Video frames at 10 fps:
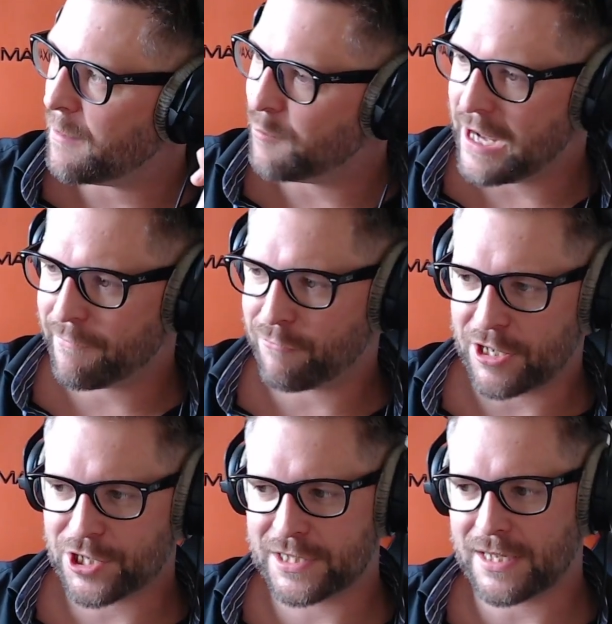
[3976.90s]
we have
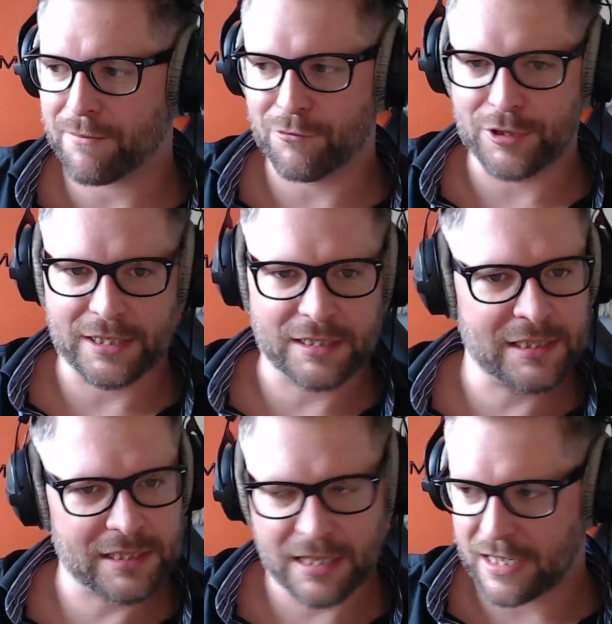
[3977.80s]
Russian
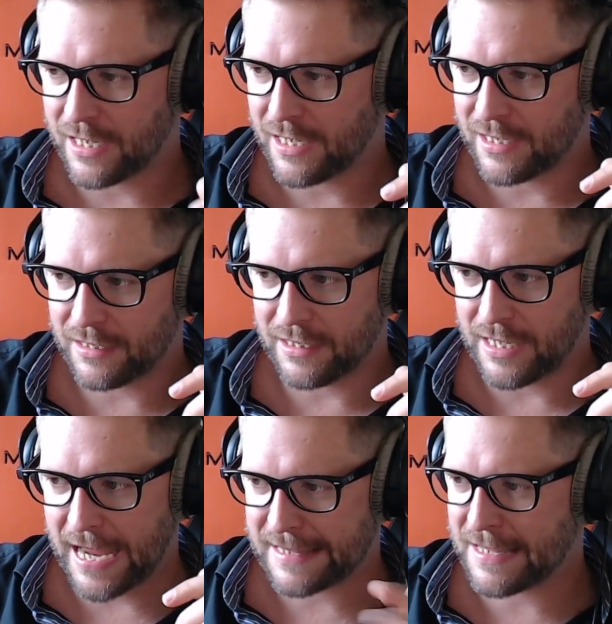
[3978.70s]
submarines
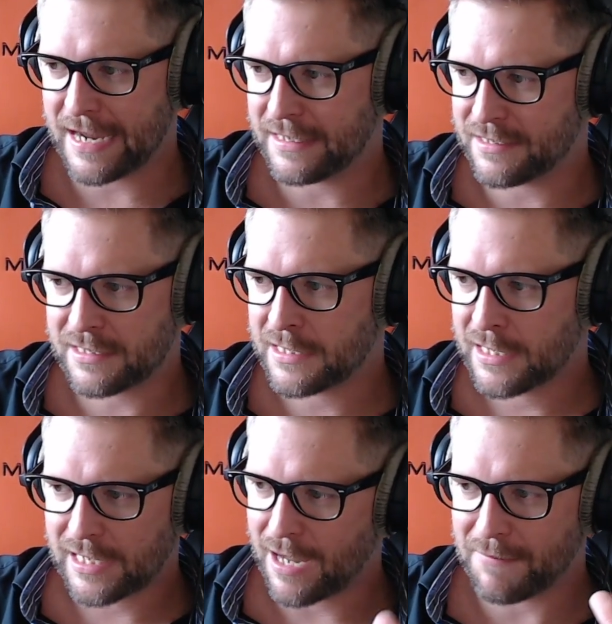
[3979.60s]
at night
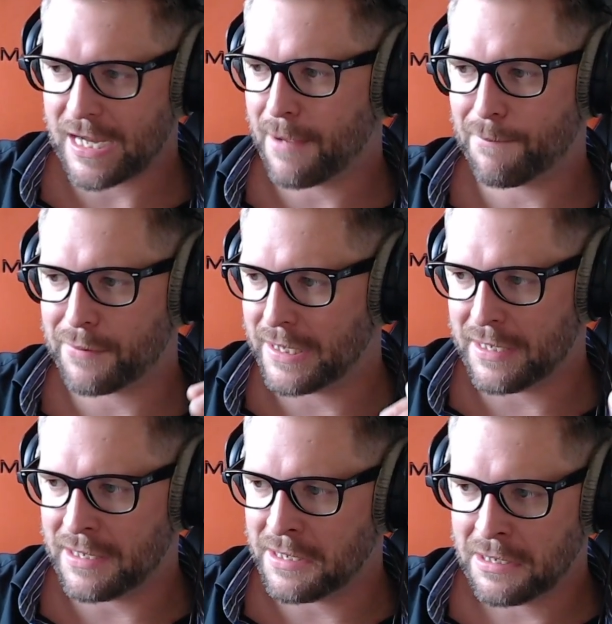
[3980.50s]
coming up
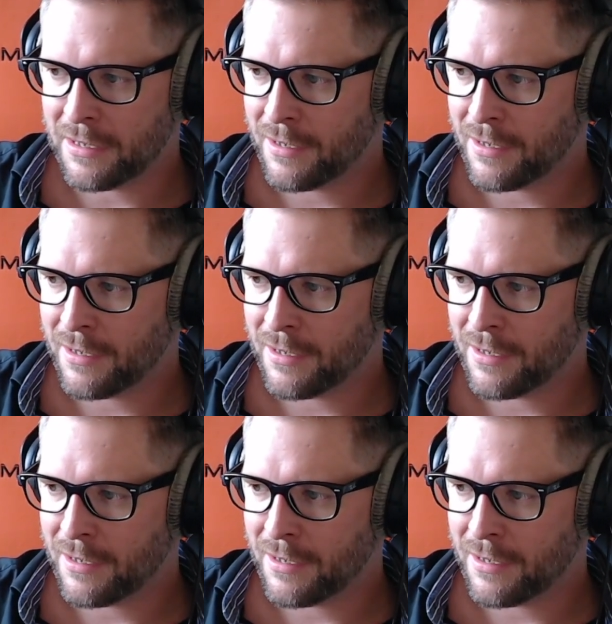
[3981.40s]
in